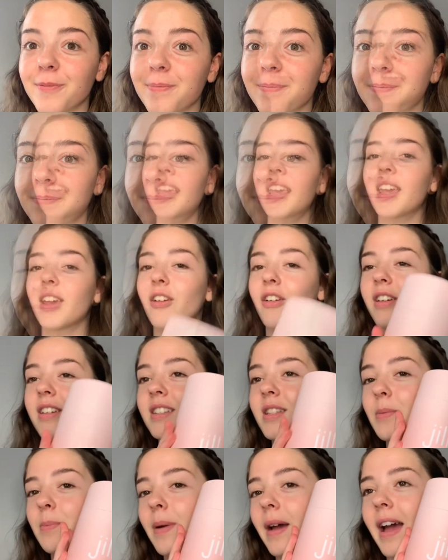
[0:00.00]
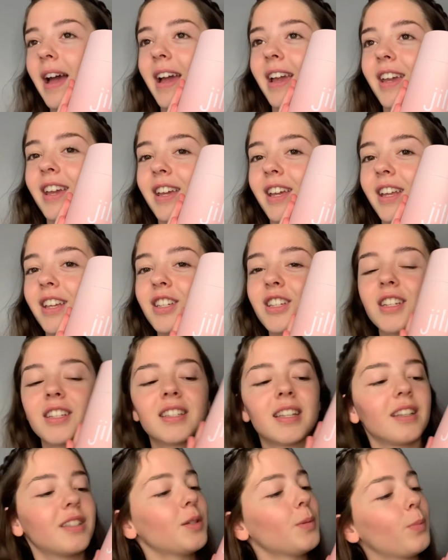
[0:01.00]
Here is the package. It's
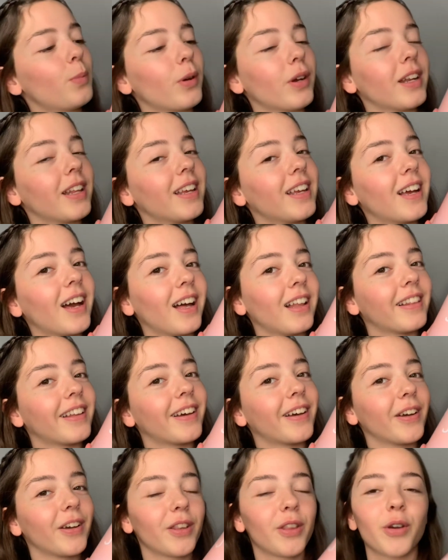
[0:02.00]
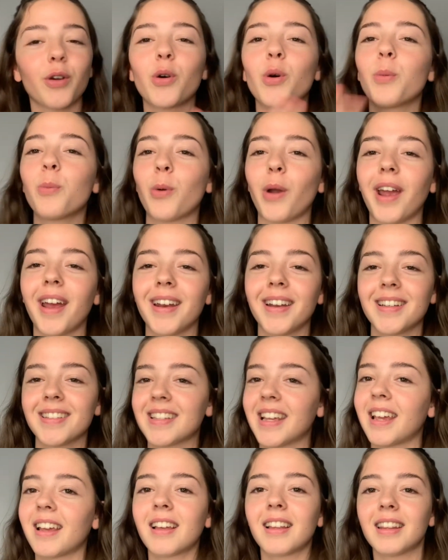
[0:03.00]
such a pretty color. Their whole brand is
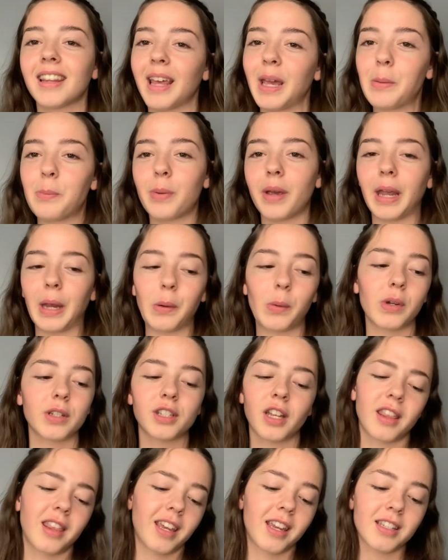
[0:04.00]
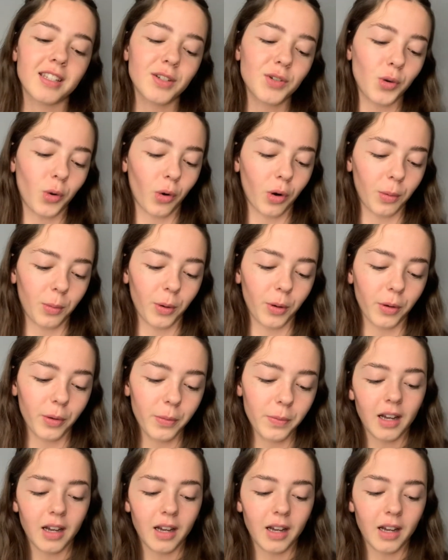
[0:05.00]
like light pink, which I think is adorable.